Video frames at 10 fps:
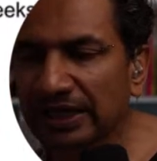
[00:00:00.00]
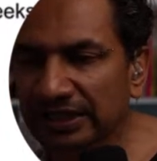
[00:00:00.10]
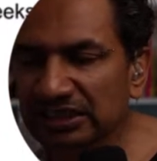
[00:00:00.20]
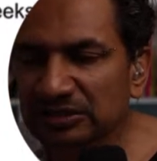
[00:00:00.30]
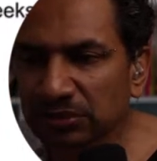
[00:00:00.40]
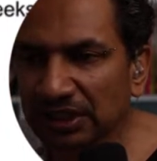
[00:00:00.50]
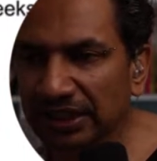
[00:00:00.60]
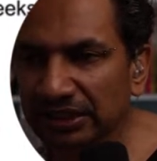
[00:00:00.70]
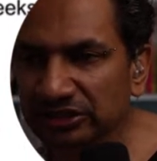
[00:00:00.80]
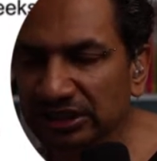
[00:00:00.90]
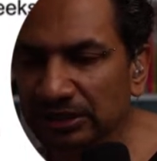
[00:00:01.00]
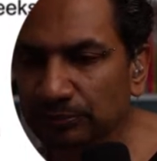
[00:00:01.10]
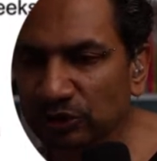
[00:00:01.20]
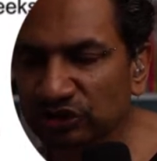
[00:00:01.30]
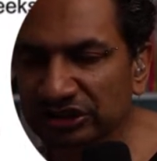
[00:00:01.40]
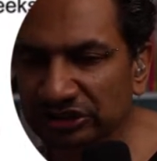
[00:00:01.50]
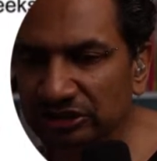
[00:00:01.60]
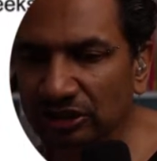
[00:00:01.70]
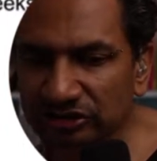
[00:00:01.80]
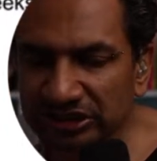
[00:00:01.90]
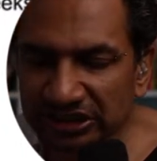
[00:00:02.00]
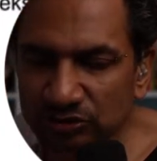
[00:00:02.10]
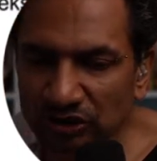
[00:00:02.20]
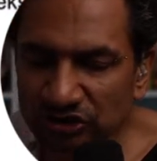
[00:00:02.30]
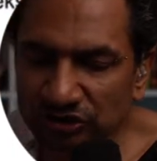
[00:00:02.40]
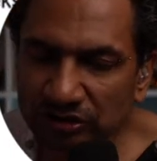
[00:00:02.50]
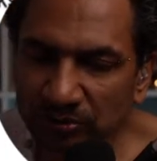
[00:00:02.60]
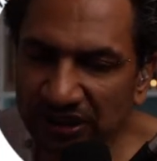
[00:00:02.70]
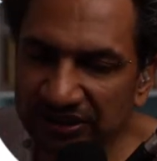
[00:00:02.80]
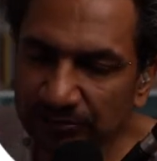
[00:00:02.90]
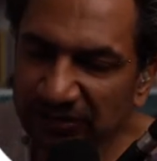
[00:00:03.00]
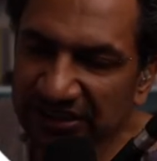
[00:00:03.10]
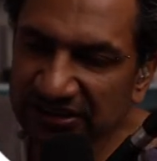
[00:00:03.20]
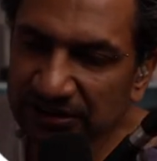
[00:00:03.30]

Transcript: explains and puts into context what's took place and makes it